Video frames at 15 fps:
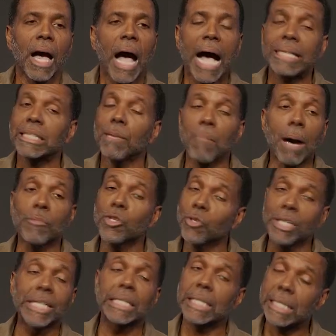I said, Mama, you
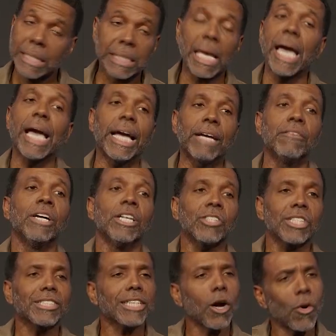need to get saved.
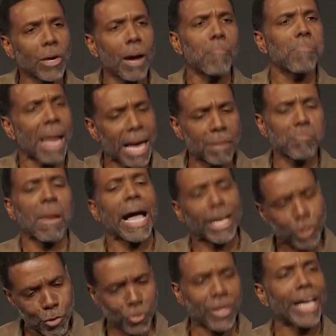She said, who the blank blank
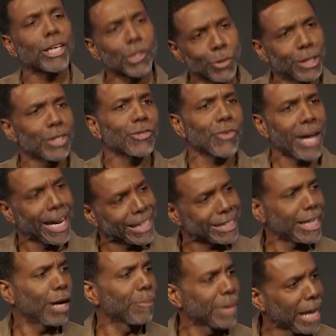you think you is trying to
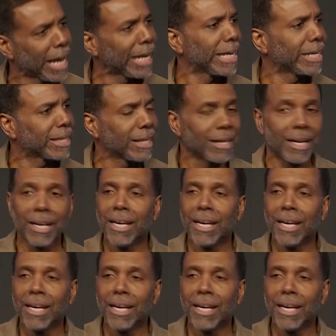tell me I need to?